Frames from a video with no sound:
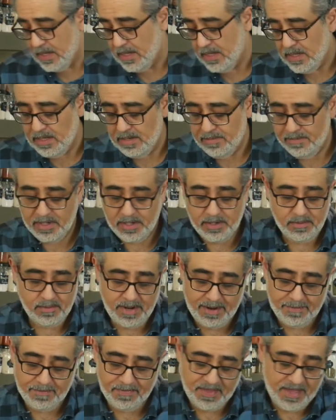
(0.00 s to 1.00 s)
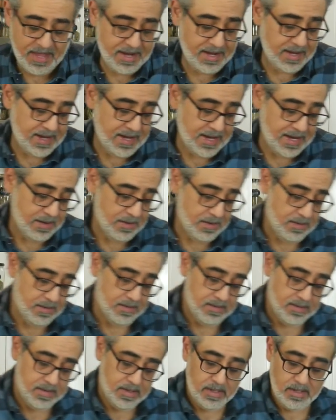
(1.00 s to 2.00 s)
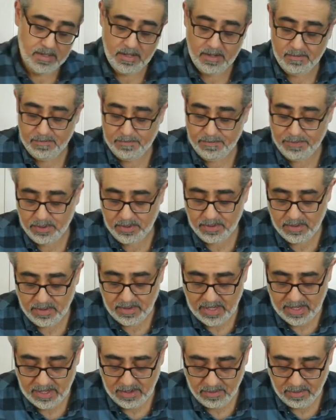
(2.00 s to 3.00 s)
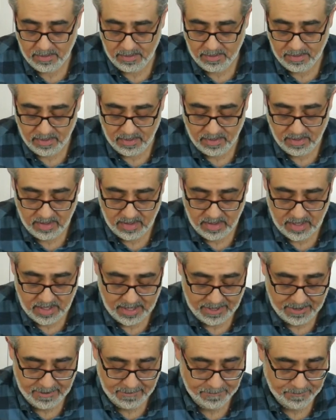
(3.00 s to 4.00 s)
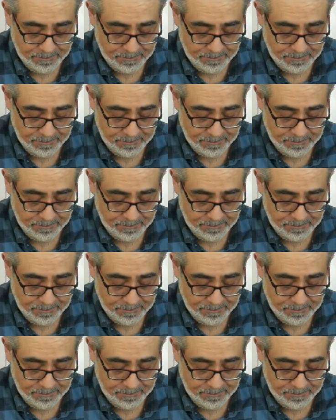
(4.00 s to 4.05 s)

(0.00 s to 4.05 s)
Let me grab that now and put that on there.